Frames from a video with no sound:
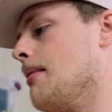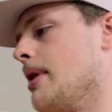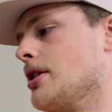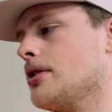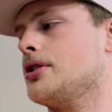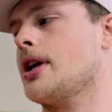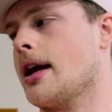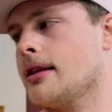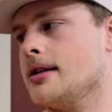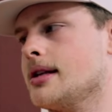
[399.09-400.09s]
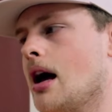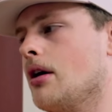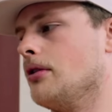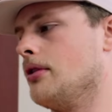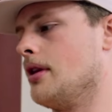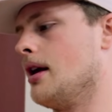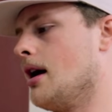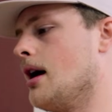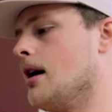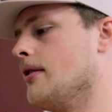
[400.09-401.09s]
Make sure to check these out.
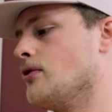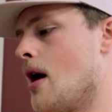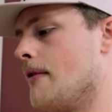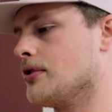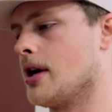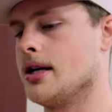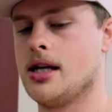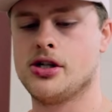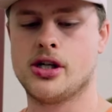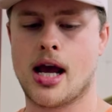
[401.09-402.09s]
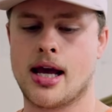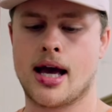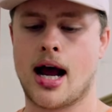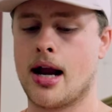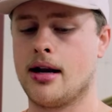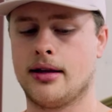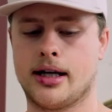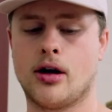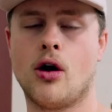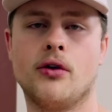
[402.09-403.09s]
If you haven't tried DGA yet,
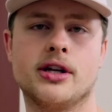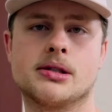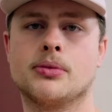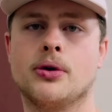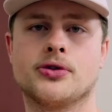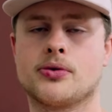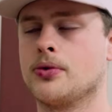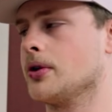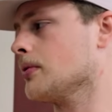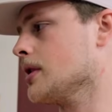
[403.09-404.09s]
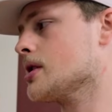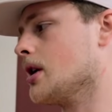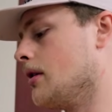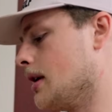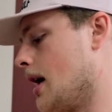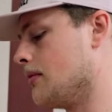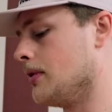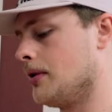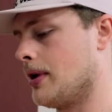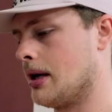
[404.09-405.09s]
like all these molds are really, really solid. I'd
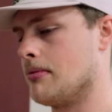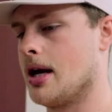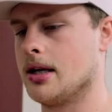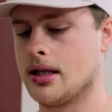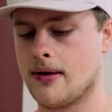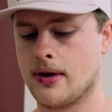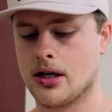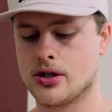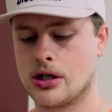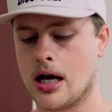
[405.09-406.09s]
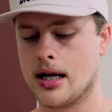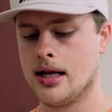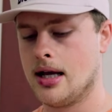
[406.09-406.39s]
really recommend giving it a shot.